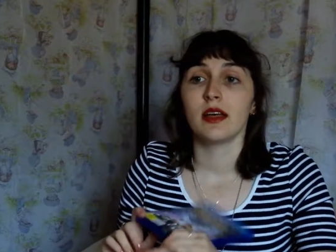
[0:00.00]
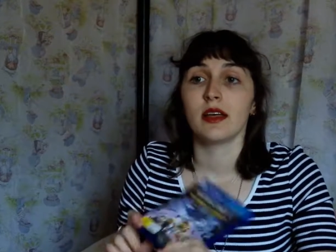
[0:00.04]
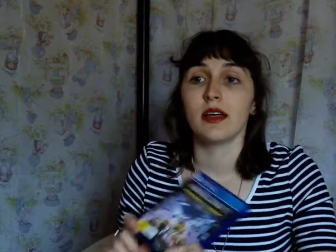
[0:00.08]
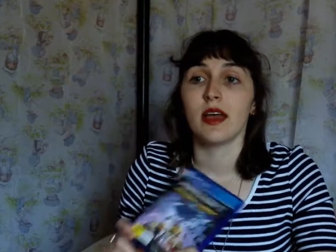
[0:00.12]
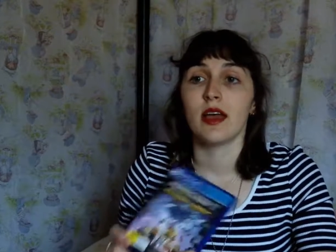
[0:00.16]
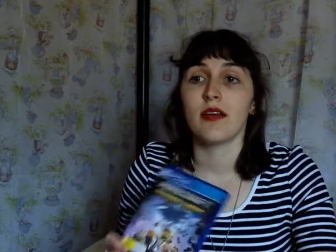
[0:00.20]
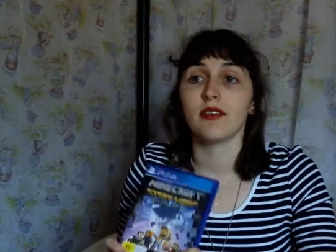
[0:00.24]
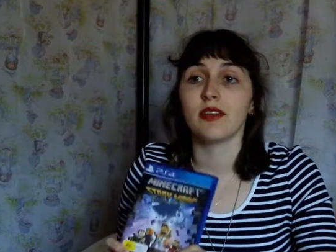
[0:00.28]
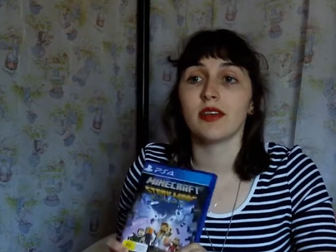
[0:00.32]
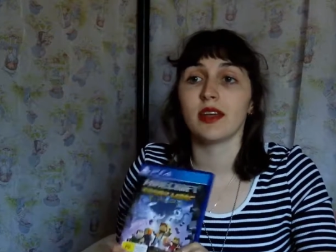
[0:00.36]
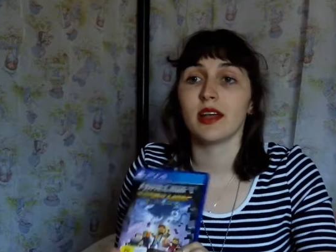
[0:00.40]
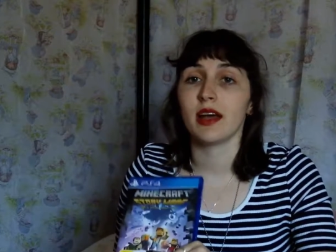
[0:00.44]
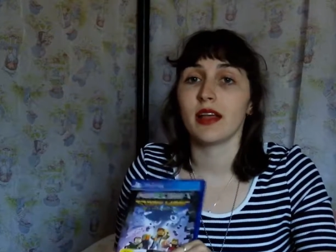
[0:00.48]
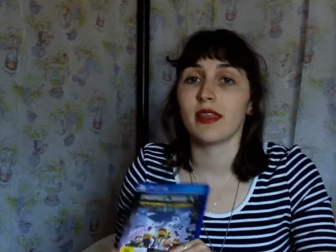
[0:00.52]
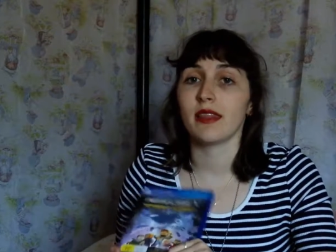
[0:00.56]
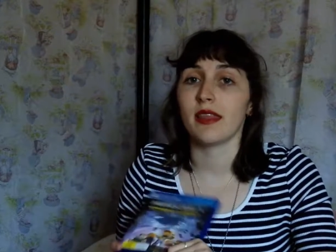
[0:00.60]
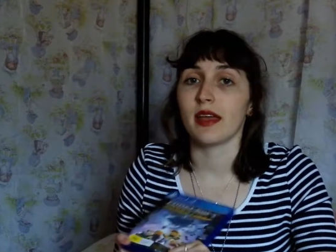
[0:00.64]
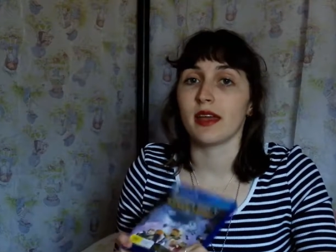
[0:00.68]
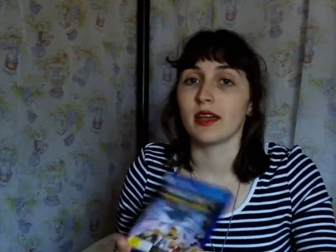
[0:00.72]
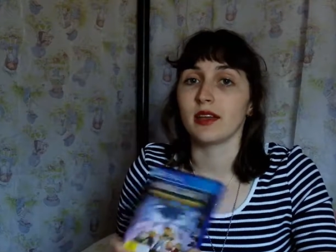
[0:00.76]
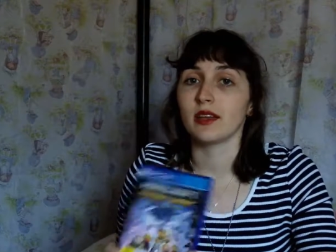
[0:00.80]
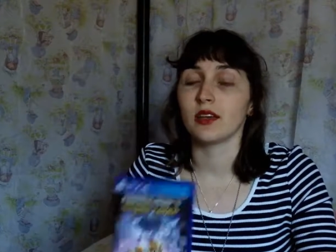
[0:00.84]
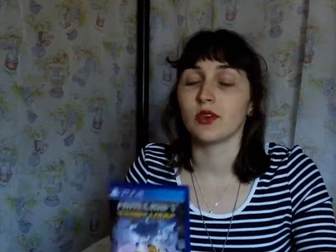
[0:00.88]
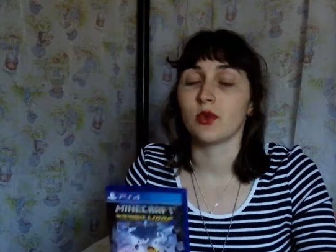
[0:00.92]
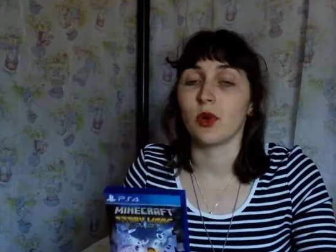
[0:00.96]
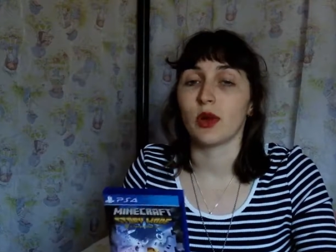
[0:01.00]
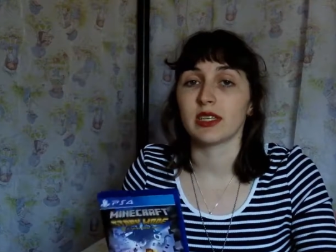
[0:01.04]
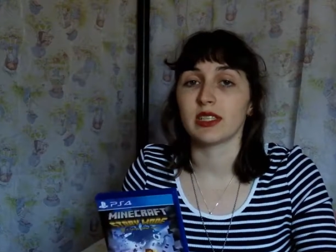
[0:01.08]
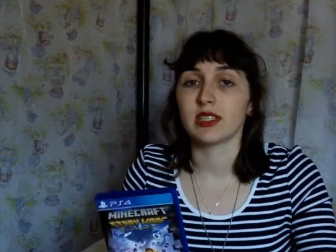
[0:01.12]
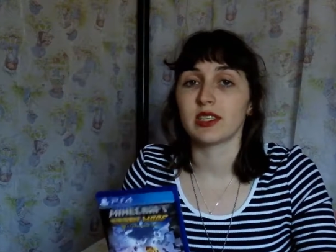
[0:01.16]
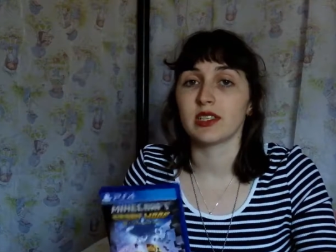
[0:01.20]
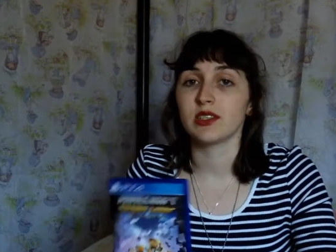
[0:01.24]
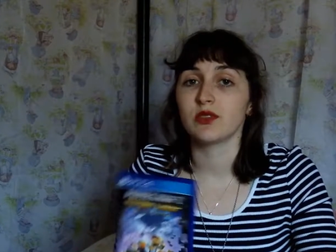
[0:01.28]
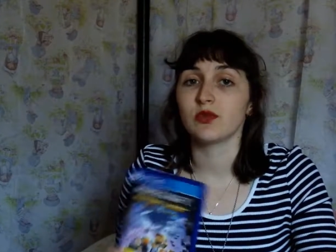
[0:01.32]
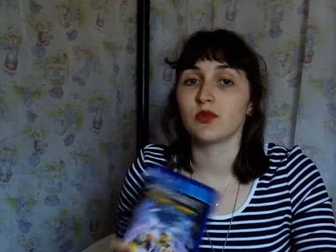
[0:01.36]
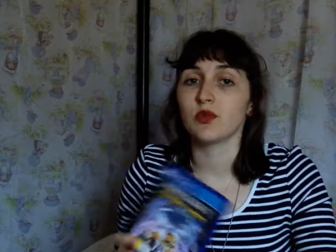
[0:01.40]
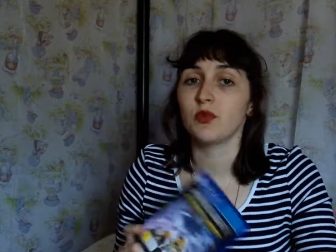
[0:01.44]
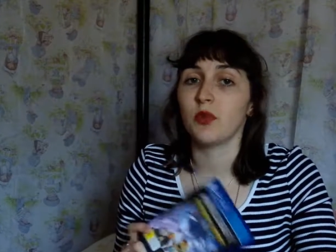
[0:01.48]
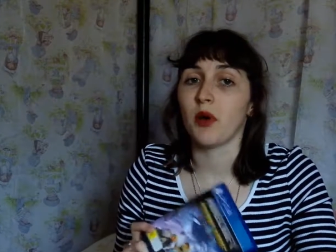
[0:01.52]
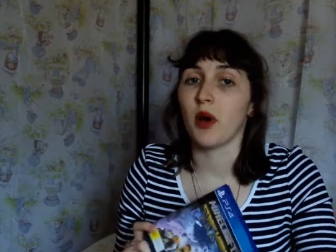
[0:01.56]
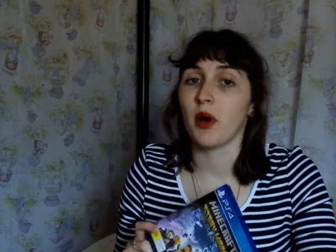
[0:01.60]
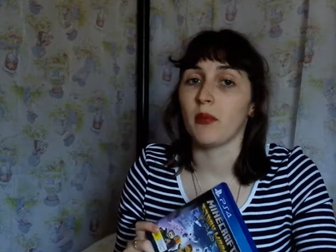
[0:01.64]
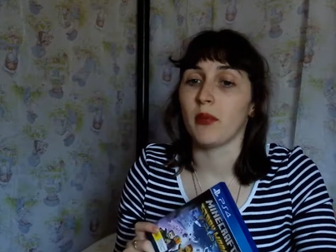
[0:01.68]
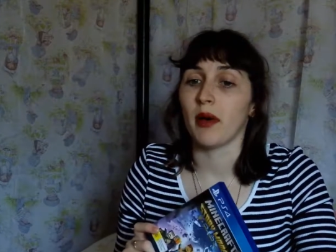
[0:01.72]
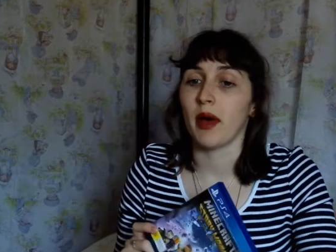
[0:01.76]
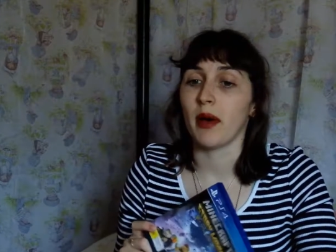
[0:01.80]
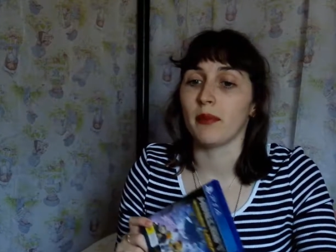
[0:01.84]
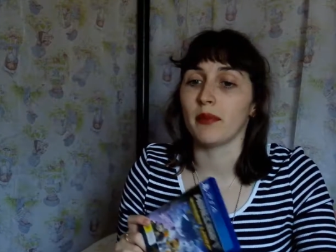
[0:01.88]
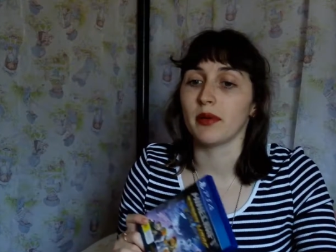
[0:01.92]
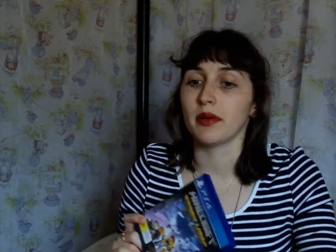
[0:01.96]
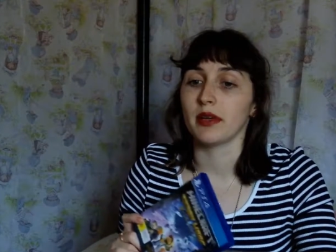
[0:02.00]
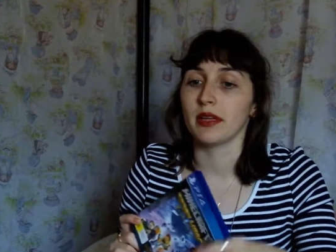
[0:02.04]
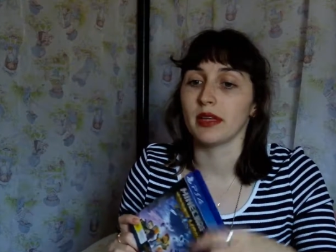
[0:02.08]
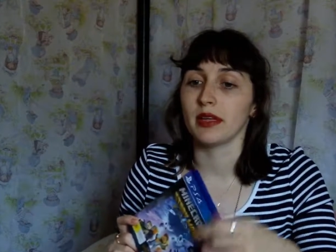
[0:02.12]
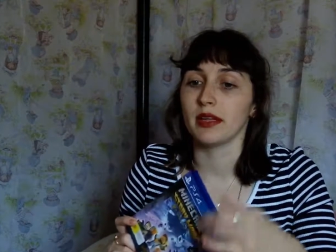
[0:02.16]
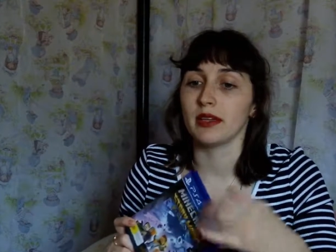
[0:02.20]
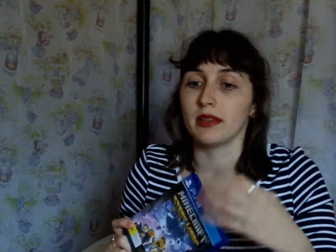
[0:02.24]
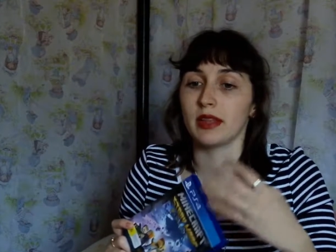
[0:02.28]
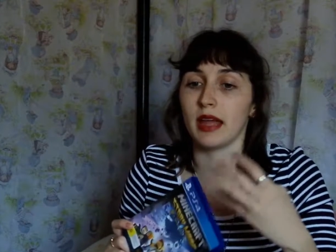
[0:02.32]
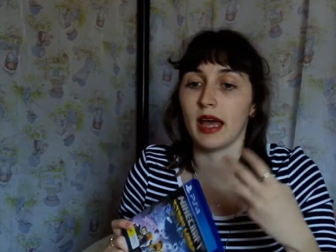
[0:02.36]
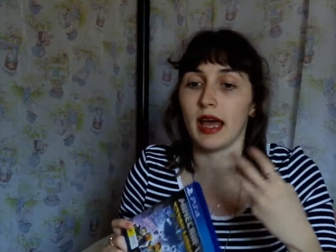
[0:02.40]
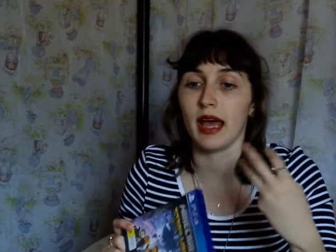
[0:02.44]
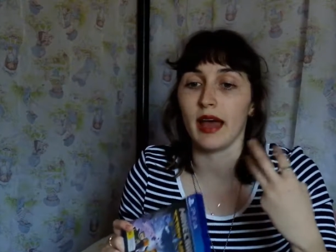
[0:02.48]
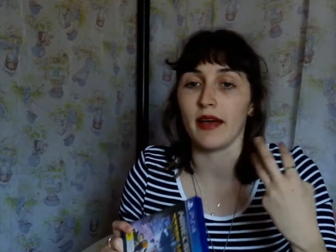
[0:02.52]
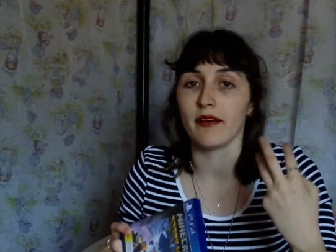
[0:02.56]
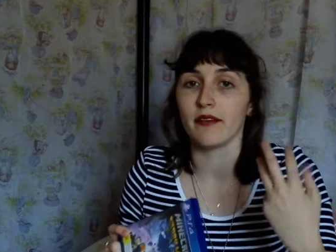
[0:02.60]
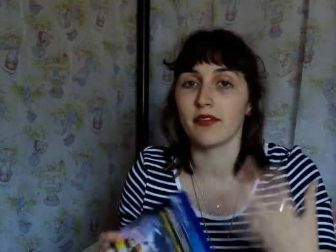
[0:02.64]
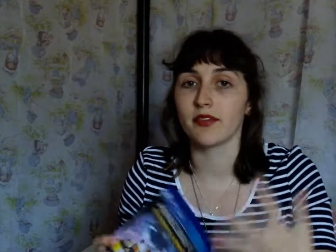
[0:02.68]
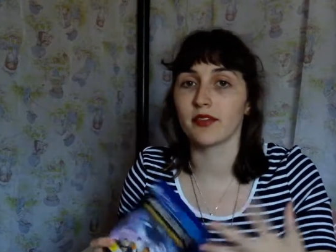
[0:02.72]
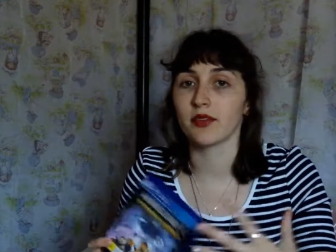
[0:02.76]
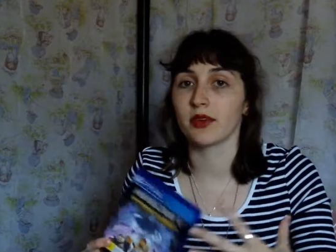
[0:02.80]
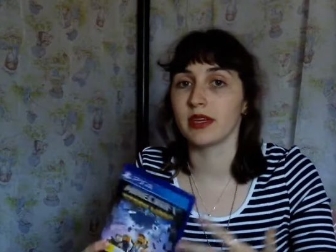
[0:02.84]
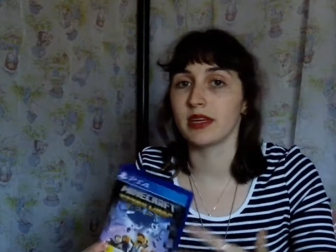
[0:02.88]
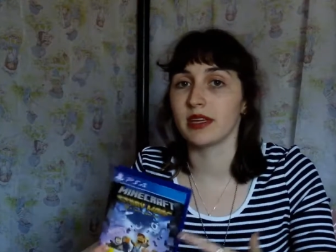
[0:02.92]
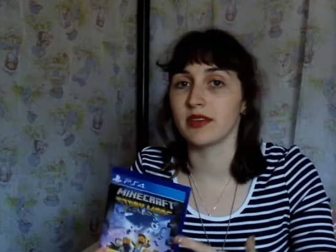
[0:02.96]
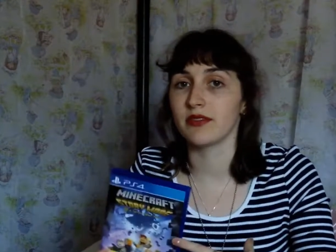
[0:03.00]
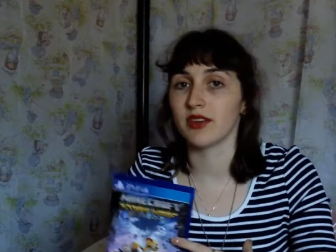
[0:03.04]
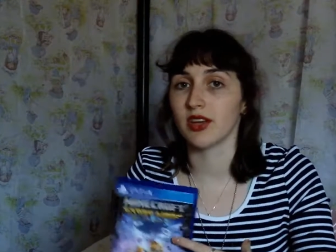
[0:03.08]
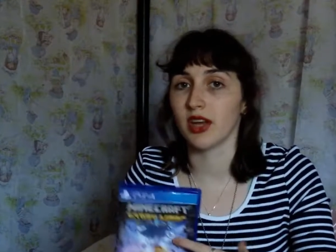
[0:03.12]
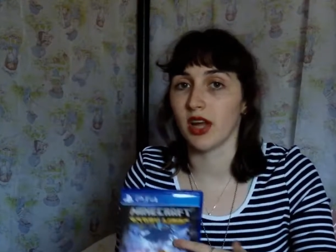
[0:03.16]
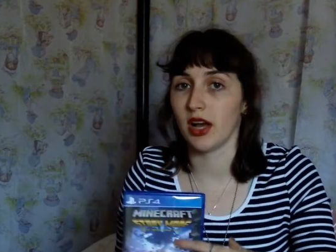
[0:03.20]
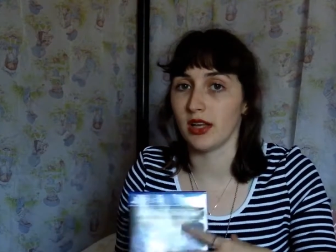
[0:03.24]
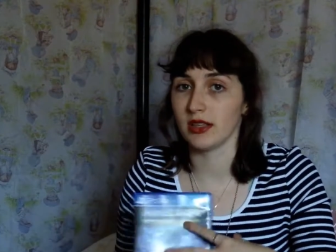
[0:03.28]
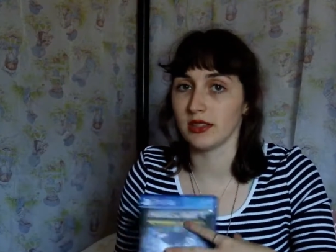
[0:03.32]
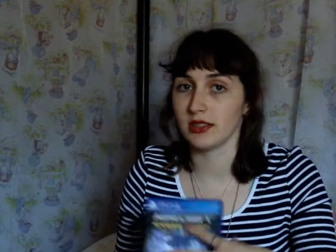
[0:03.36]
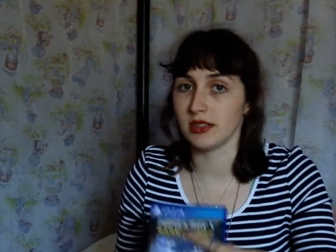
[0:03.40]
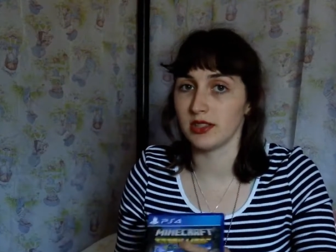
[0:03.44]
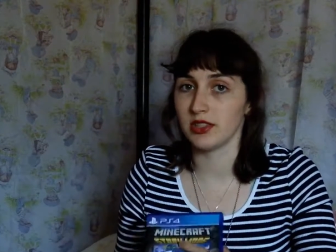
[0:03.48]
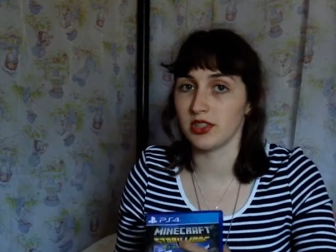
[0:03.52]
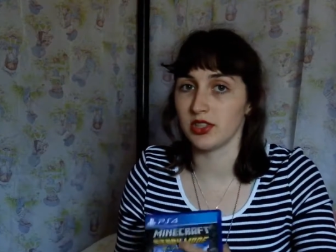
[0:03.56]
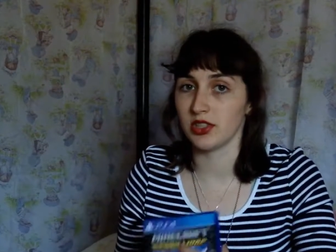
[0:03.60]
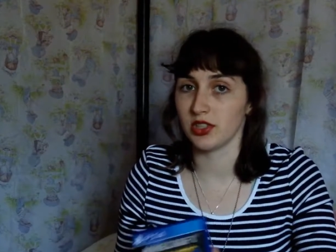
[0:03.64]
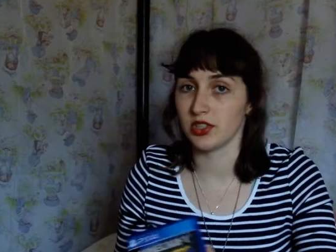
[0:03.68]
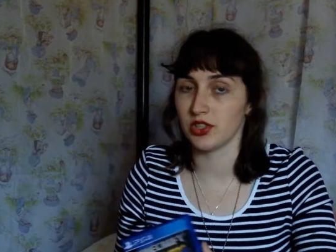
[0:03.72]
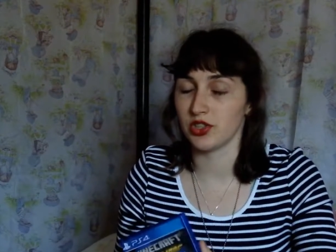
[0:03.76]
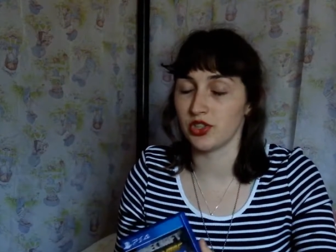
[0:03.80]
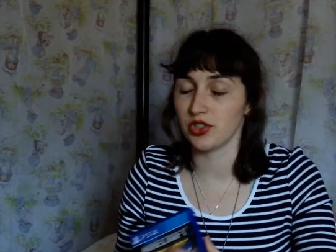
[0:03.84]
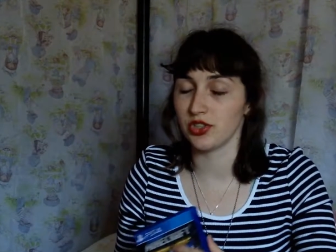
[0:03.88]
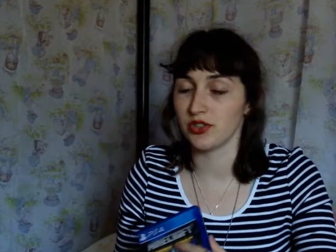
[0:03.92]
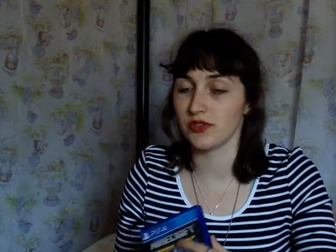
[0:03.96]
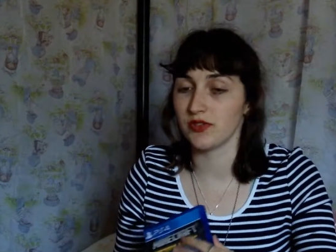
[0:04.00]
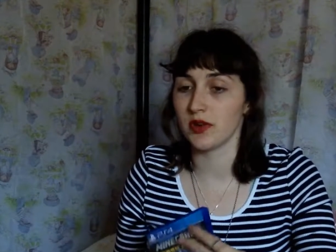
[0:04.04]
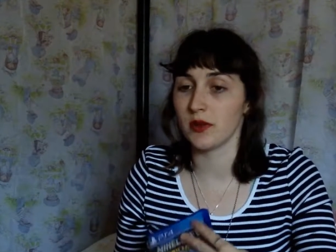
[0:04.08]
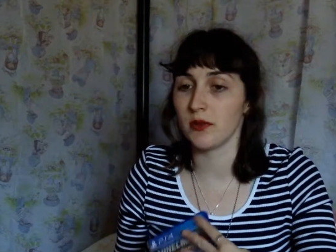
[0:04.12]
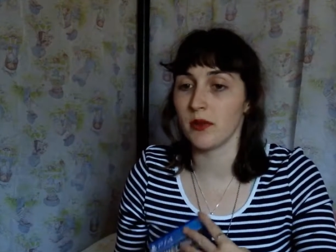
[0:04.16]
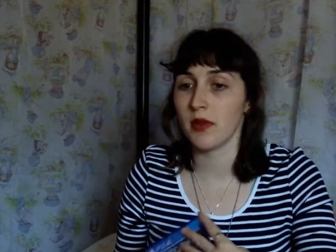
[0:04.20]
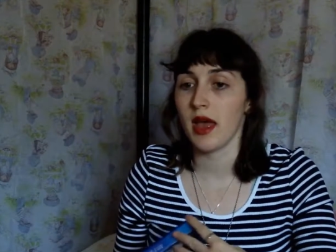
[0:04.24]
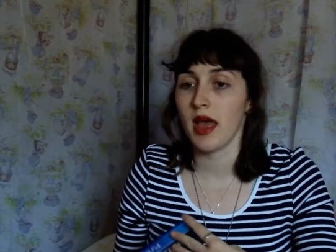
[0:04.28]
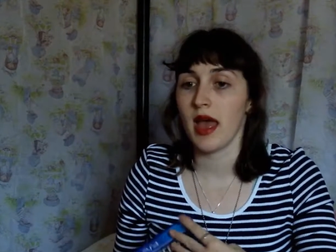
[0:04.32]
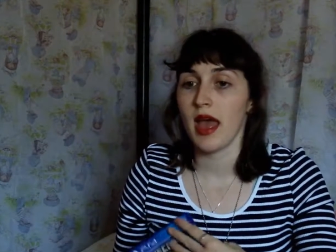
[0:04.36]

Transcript: every now and then questions will pop up that have three different answers you can choose from.